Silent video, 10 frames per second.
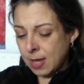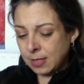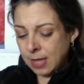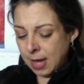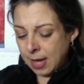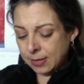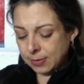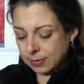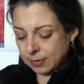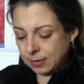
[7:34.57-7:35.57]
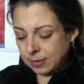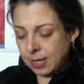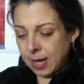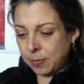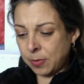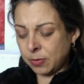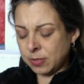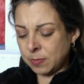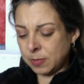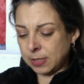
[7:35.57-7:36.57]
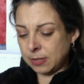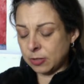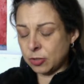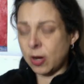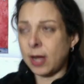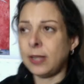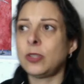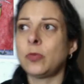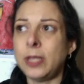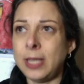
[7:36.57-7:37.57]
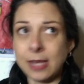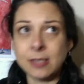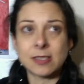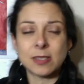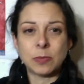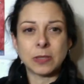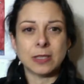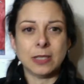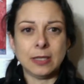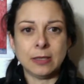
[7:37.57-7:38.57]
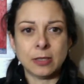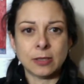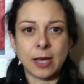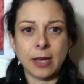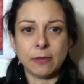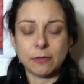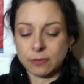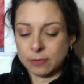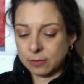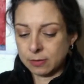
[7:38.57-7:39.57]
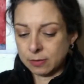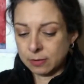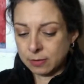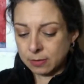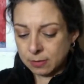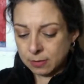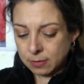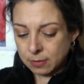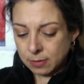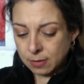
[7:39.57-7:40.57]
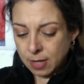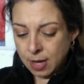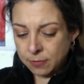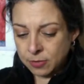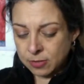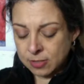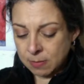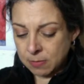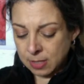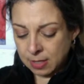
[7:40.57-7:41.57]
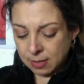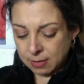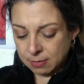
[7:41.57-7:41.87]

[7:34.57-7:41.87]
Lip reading: yeah, yeah, but ultimately they're trying to regain stability in their life after something.